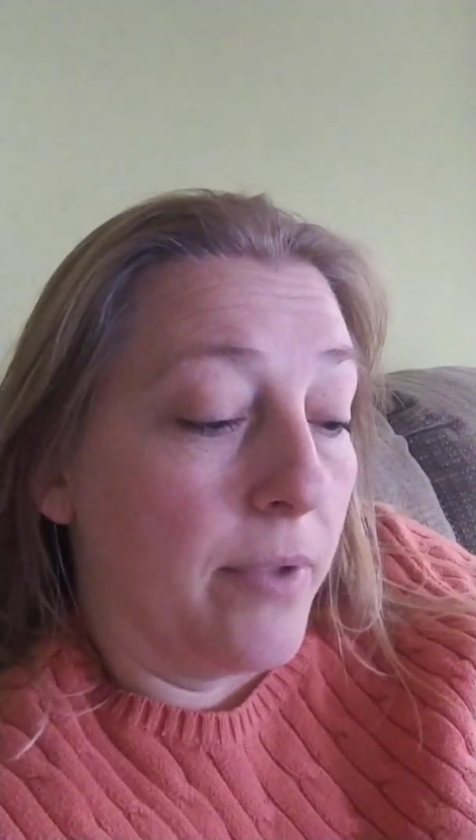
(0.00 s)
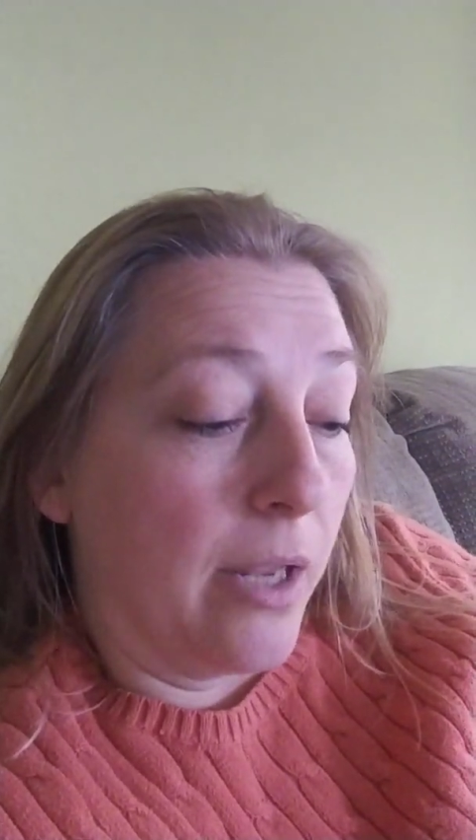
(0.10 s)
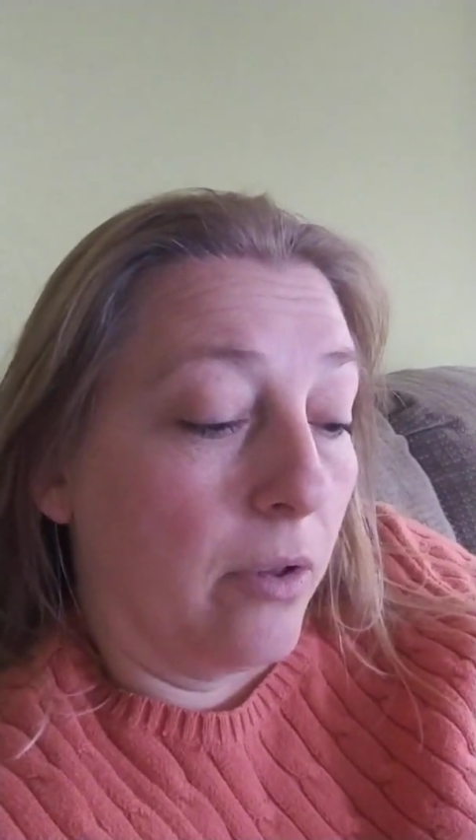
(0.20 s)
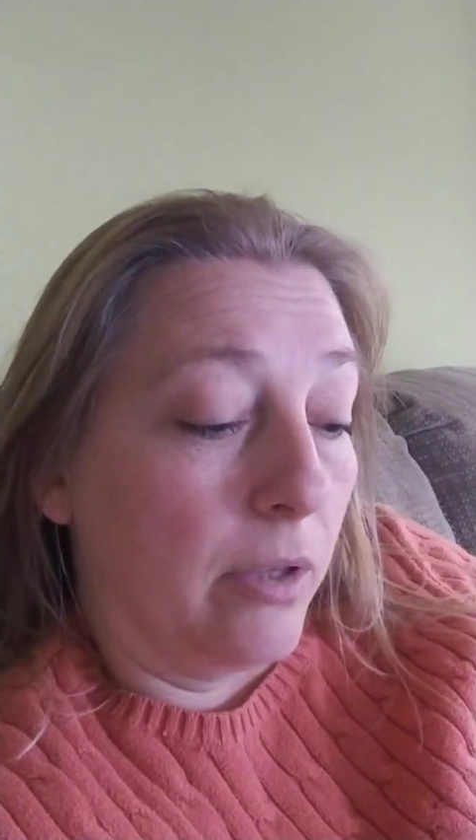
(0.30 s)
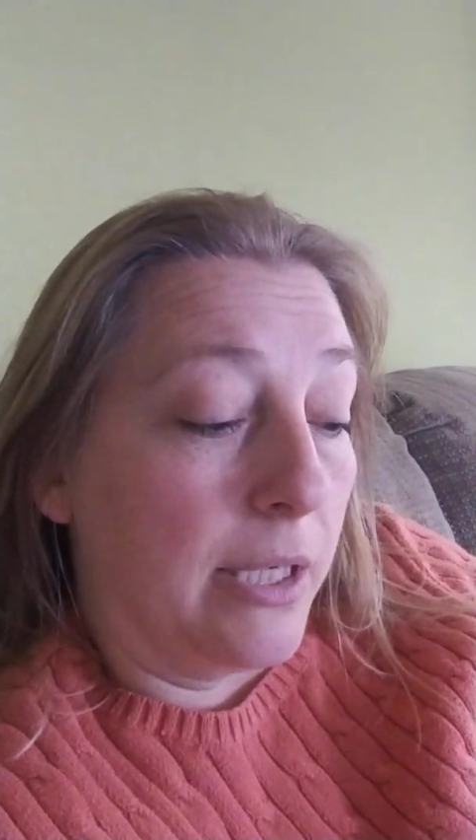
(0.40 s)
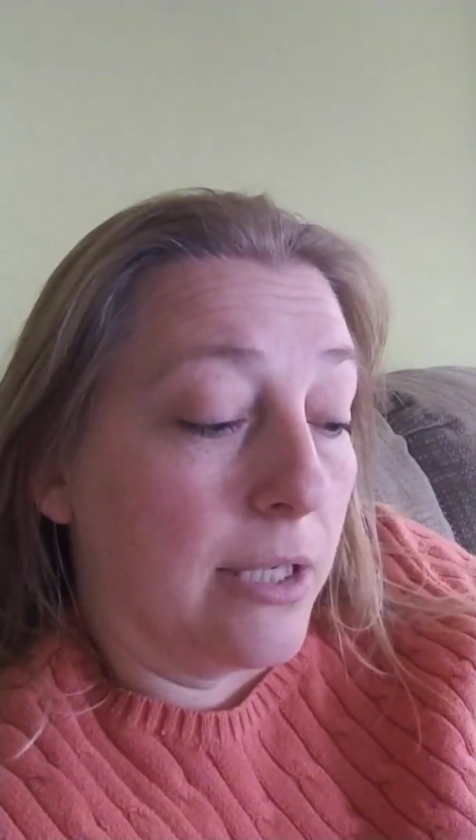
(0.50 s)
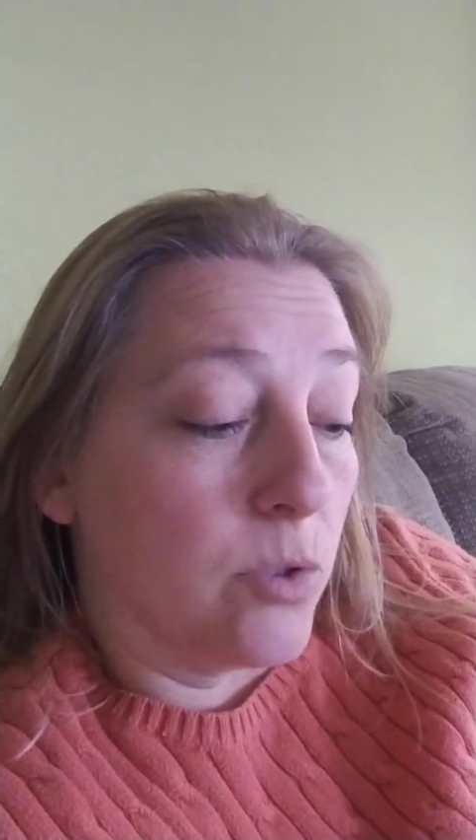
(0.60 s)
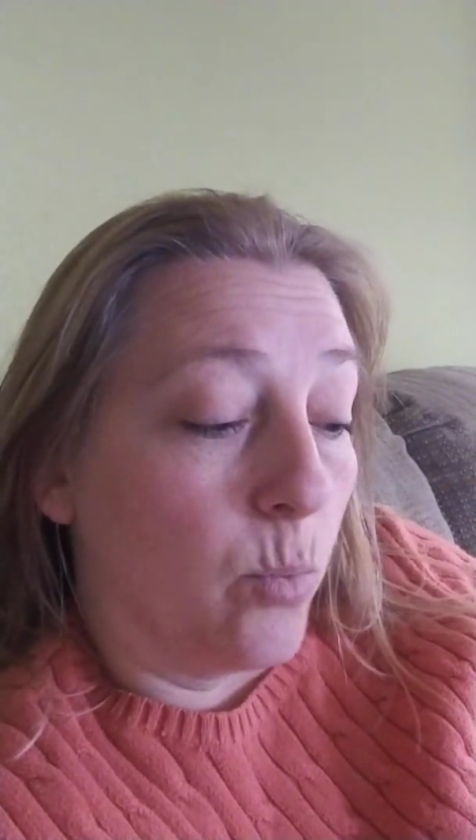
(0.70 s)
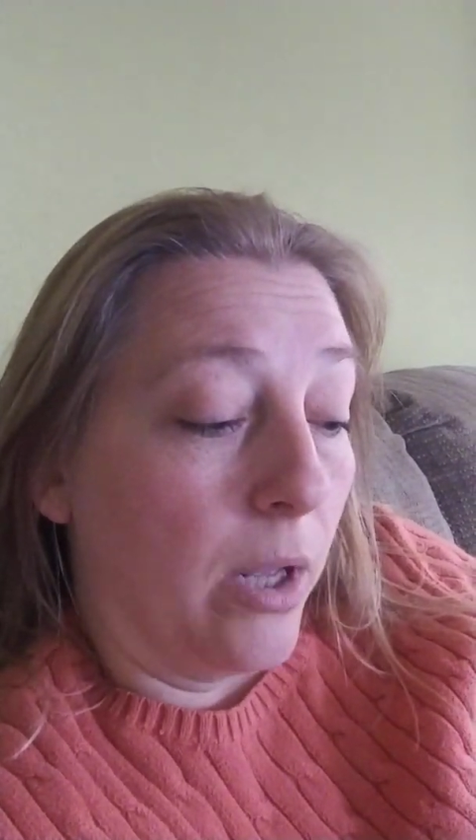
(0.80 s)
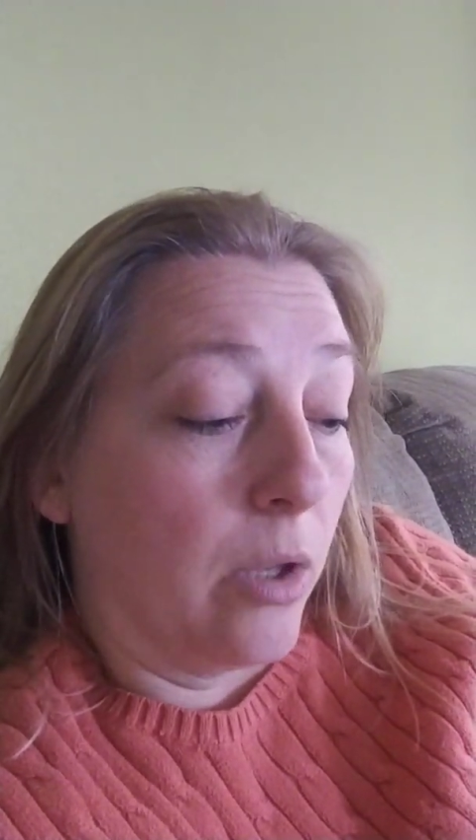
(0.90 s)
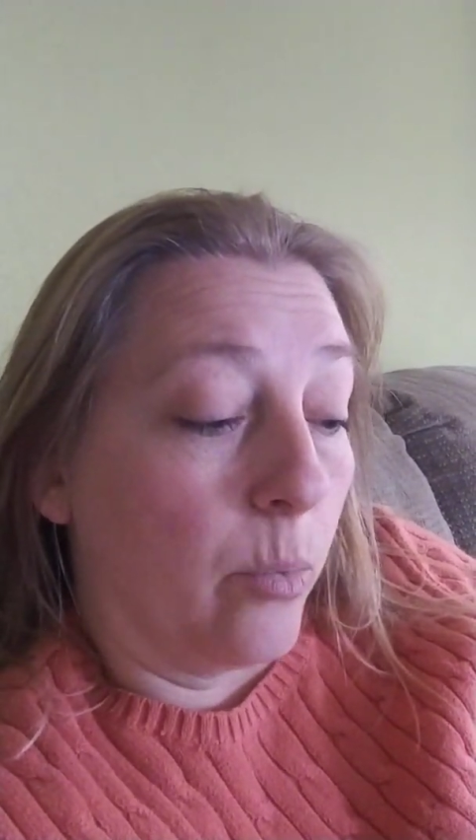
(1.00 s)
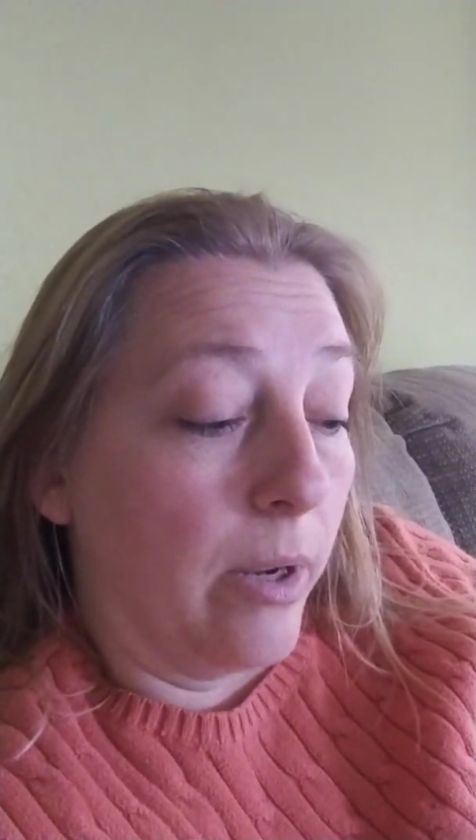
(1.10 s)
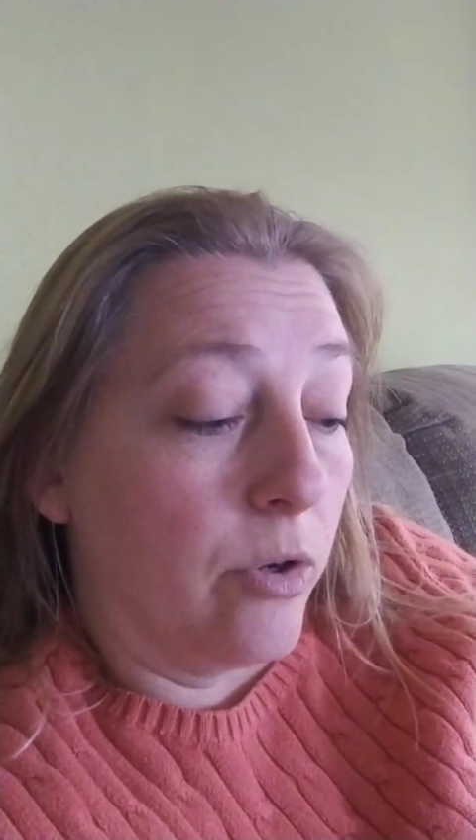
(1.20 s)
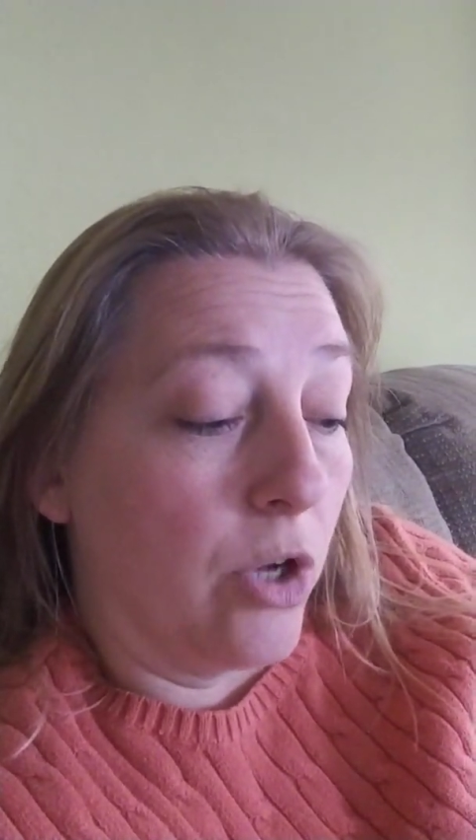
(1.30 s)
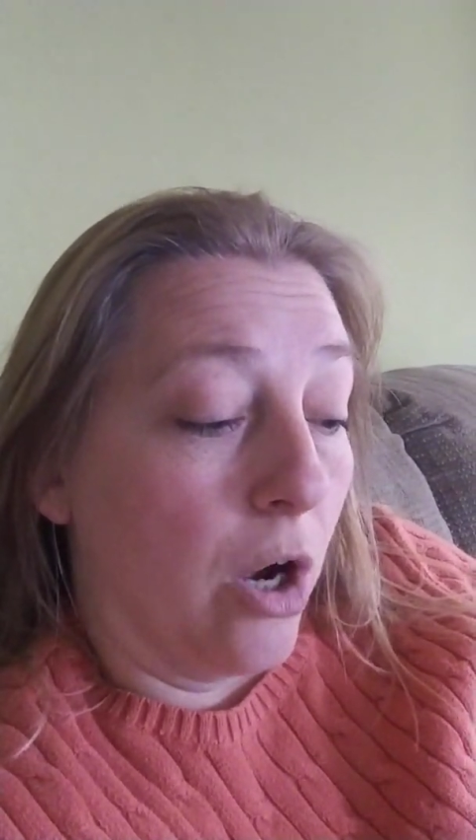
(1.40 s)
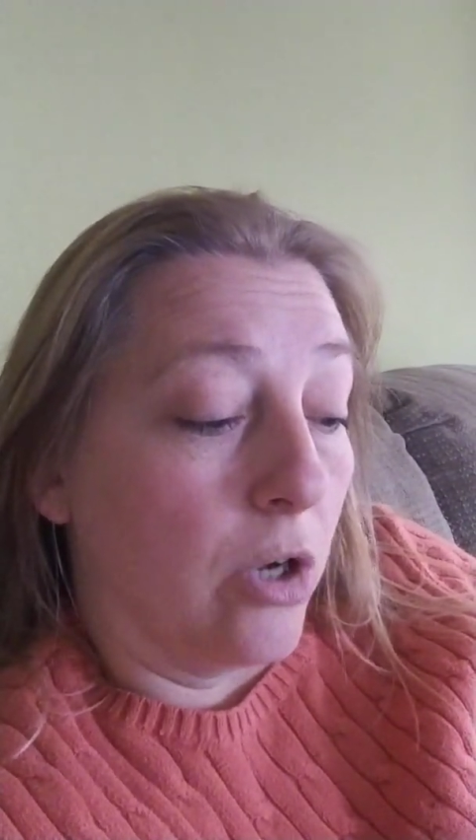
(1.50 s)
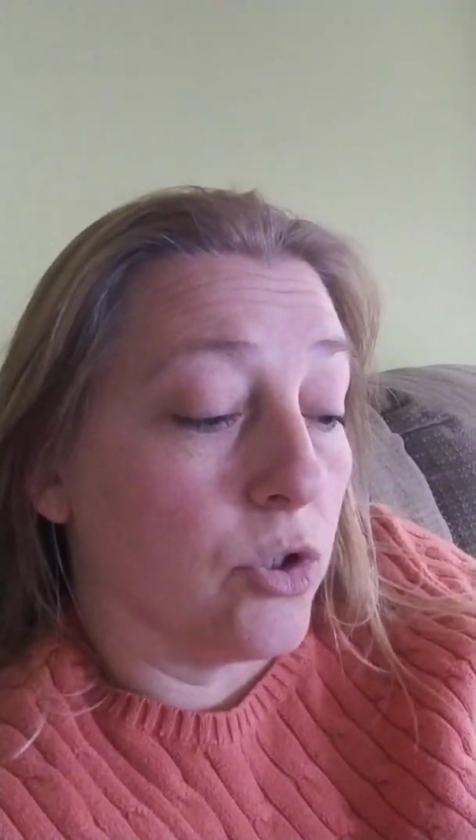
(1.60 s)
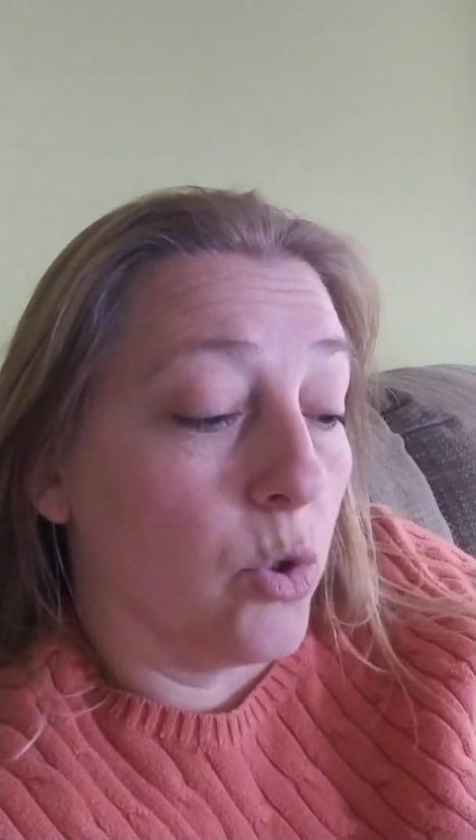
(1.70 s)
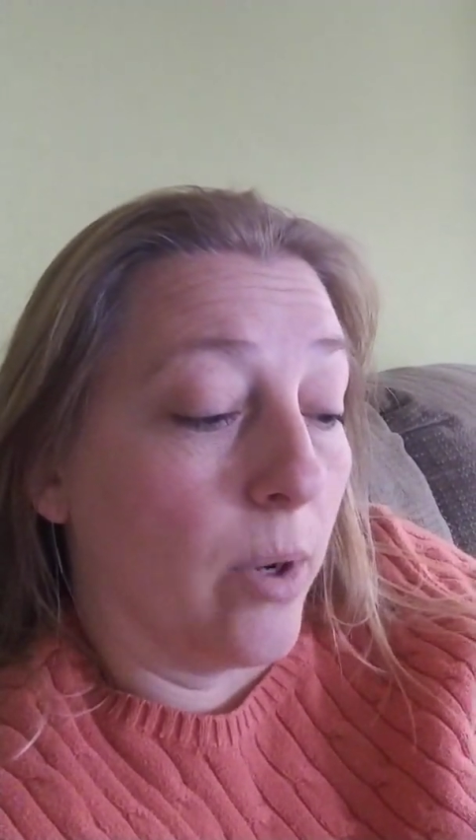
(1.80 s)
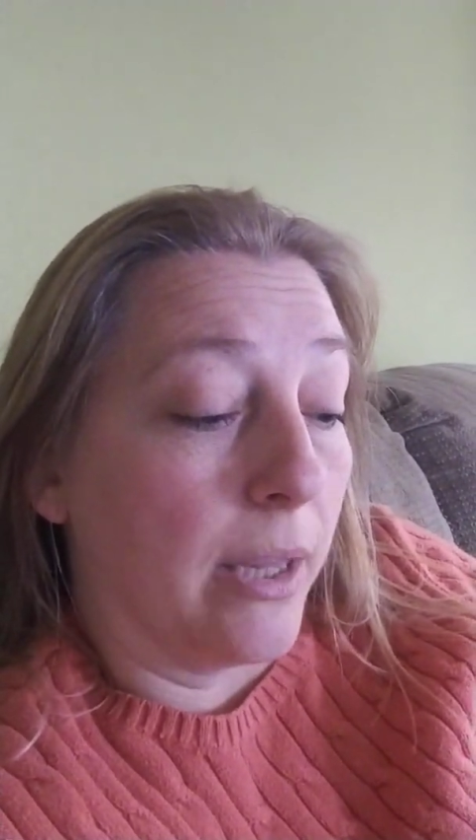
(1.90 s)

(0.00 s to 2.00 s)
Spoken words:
and only does well around dogs who